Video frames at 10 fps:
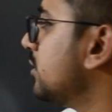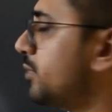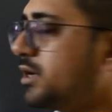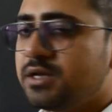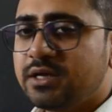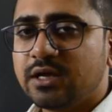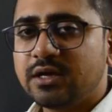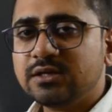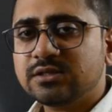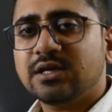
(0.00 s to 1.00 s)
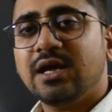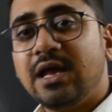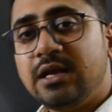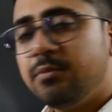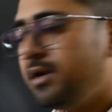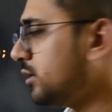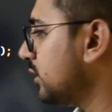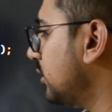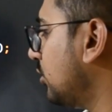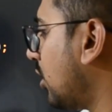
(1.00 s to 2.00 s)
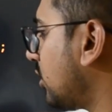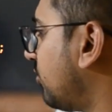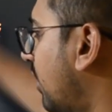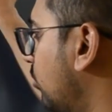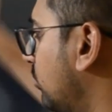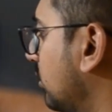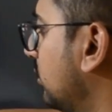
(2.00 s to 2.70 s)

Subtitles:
printing here as element not found.